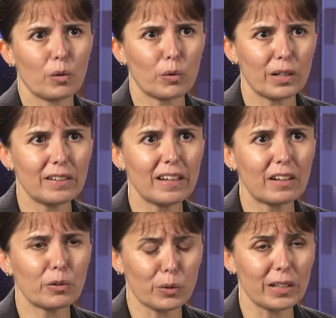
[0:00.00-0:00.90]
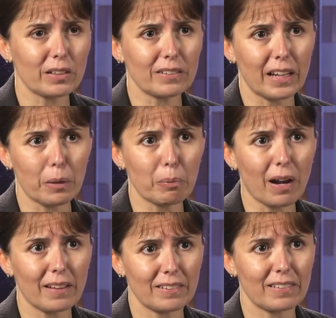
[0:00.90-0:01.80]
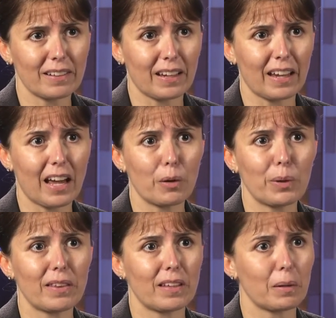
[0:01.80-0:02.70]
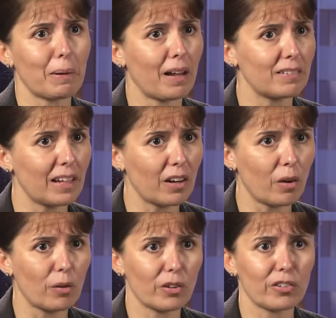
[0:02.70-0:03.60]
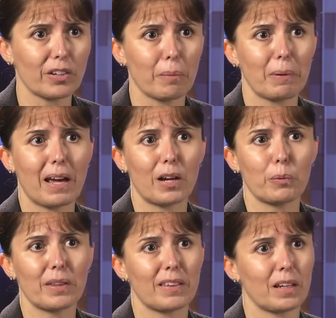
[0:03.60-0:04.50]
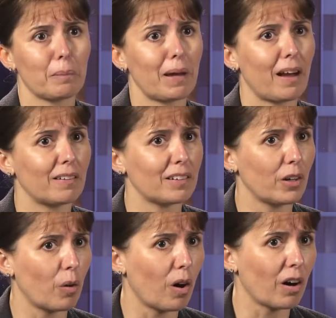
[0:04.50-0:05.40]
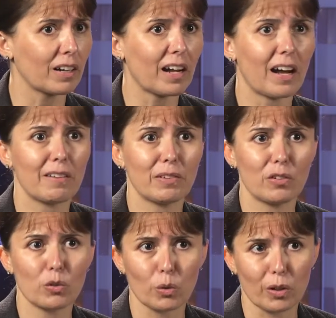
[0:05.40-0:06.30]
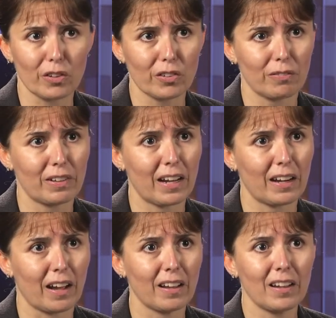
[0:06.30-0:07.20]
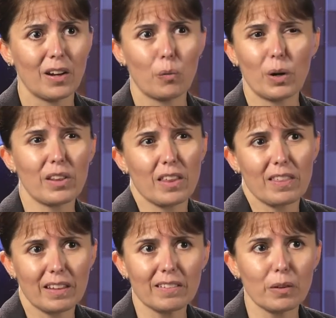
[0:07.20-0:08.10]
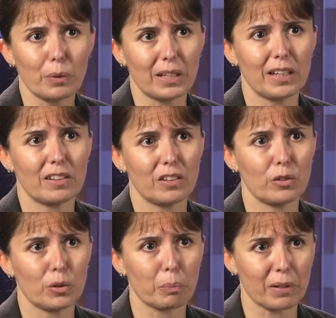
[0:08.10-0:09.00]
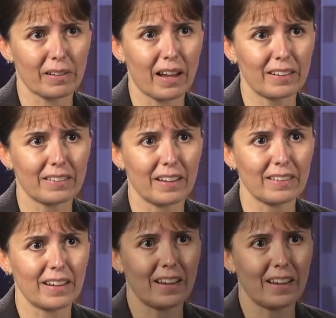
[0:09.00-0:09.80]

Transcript: critical data processing? How do we think about data ownership? How do we think about, archive and storage of data? What are the things that we need to do to protect it?